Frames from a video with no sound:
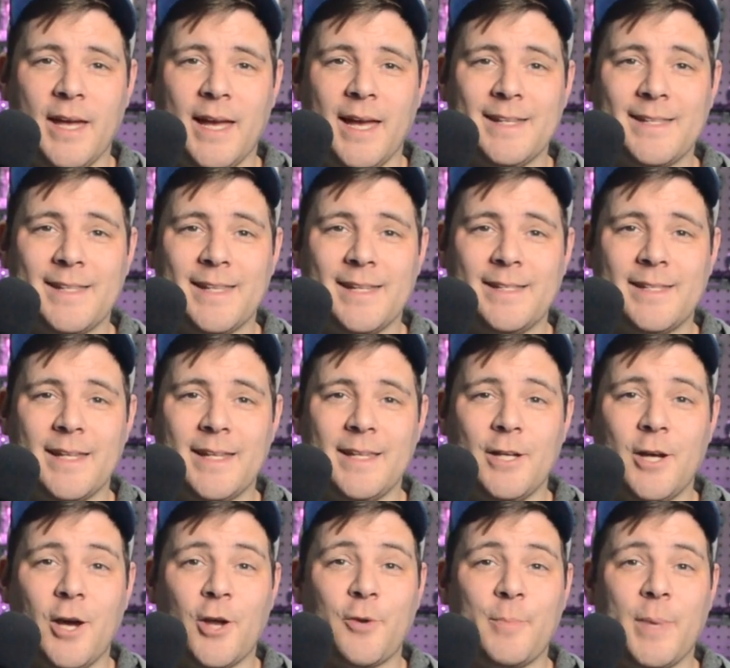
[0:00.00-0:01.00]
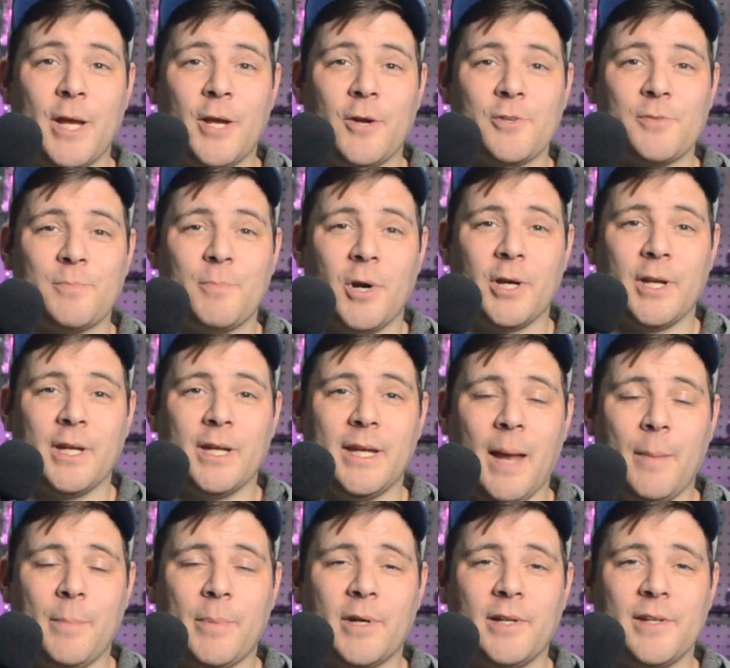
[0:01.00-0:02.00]
as they sent the automaker's market
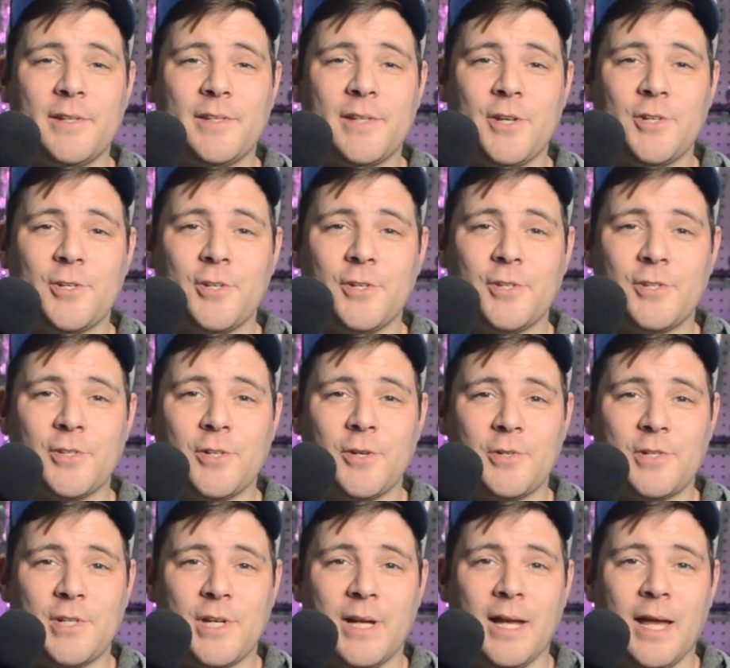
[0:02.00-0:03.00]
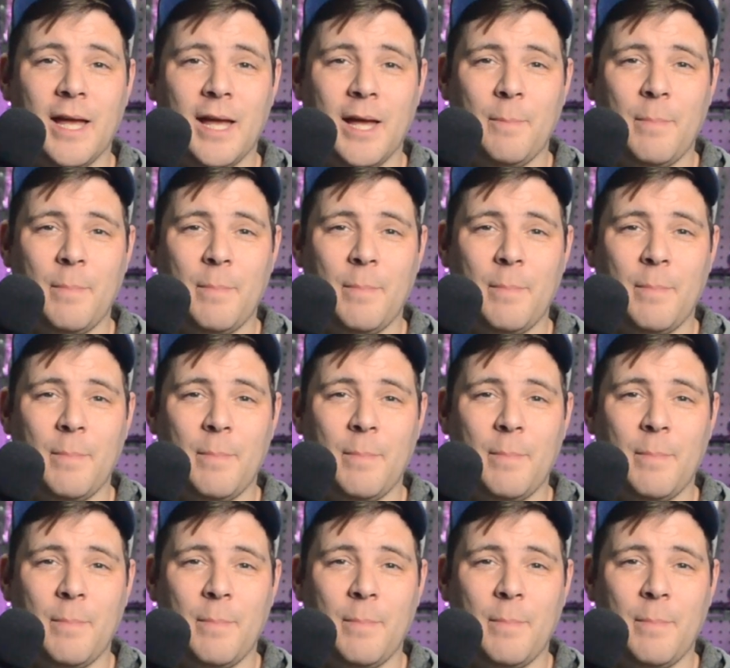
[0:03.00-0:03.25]
capitalization surging